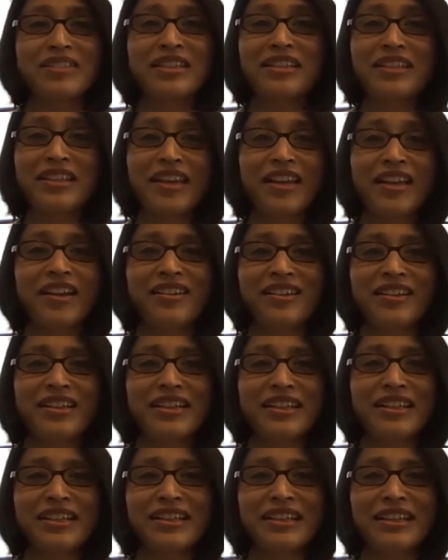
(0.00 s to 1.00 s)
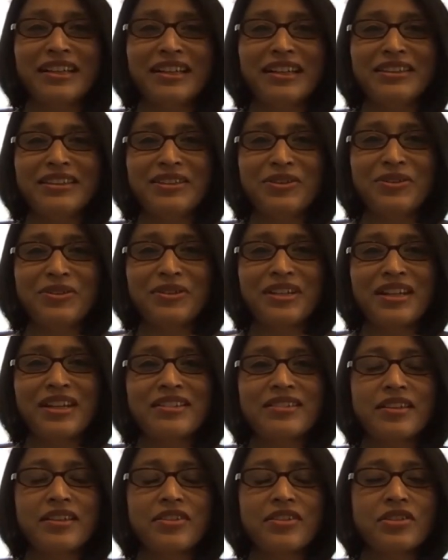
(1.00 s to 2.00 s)
and care in the
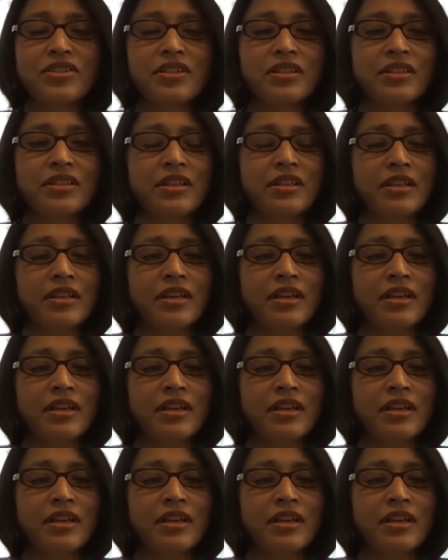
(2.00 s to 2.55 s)
organization.